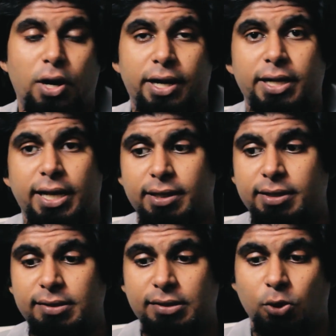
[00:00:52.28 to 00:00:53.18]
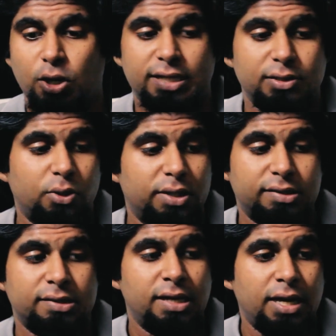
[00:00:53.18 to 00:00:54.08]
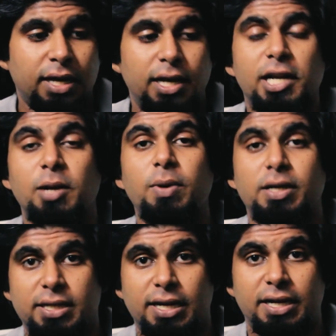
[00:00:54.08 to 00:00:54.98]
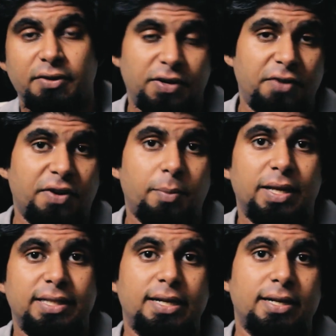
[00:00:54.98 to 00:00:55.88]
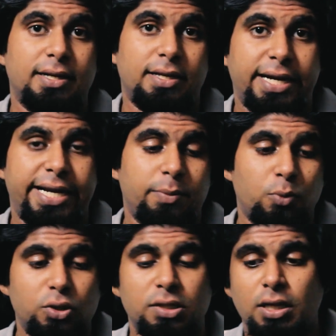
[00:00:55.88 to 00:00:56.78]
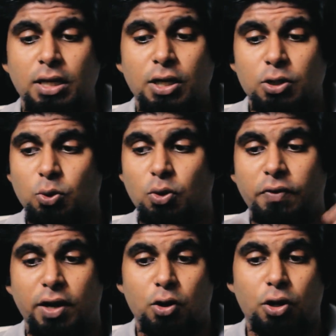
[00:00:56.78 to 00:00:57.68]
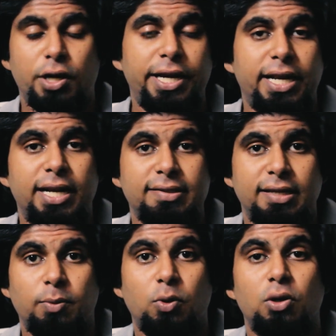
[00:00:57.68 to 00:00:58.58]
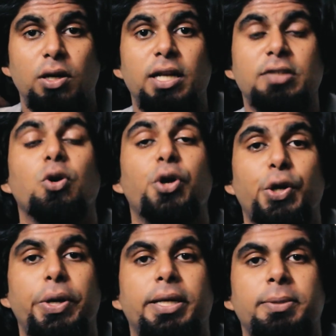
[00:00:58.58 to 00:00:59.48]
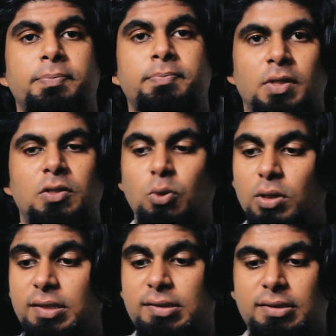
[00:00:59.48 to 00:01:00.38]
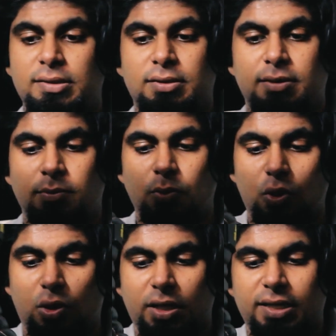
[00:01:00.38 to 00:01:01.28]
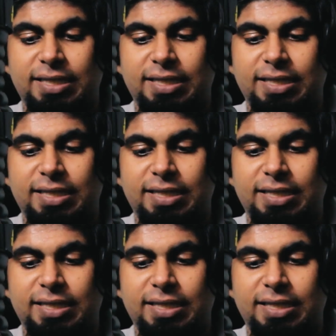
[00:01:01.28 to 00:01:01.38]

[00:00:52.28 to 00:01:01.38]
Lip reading: product, and this ORAZO is little bit different from other riding boots, so we are gonna detailedly see about it. Let's go into it. So this boot